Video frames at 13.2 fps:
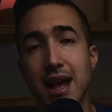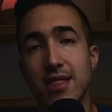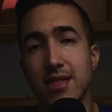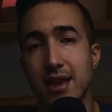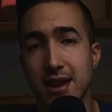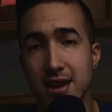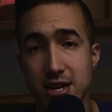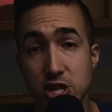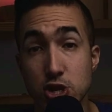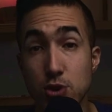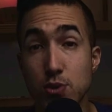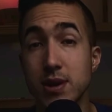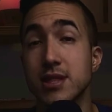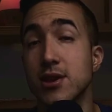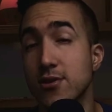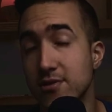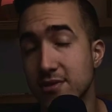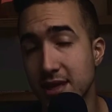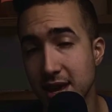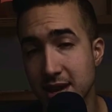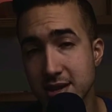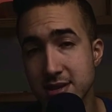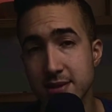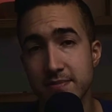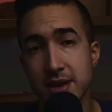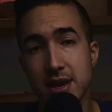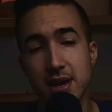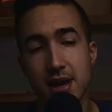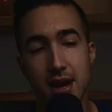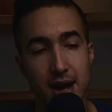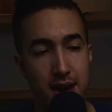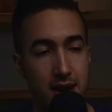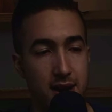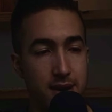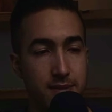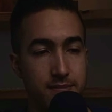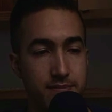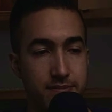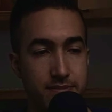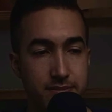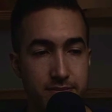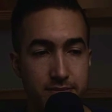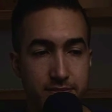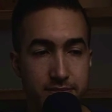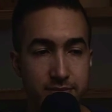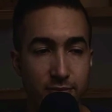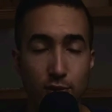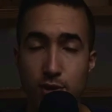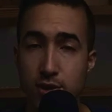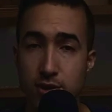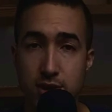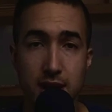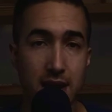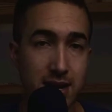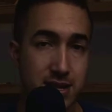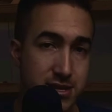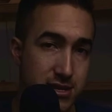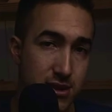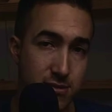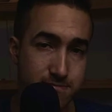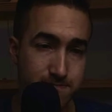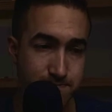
And then doing those things for your clients. So